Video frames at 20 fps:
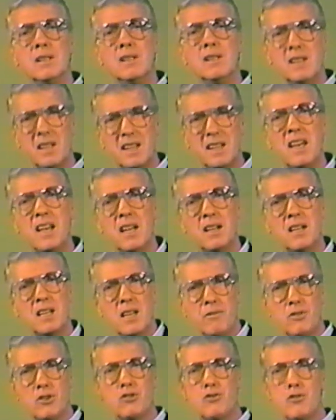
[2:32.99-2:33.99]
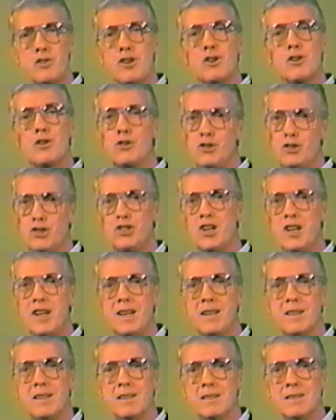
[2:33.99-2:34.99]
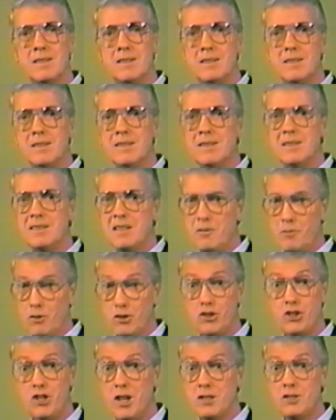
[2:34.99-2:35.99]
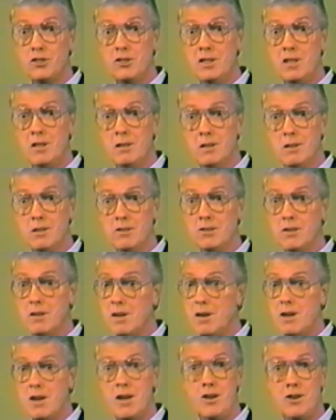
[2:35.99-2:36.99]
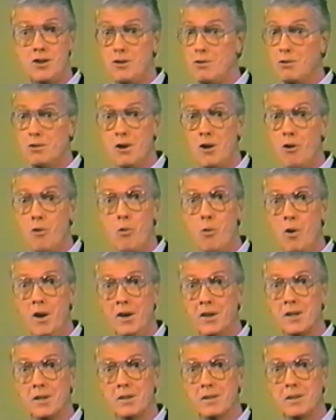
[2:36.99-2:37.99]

Again, give the tree a good shake. If it sheds needles, you don't want it.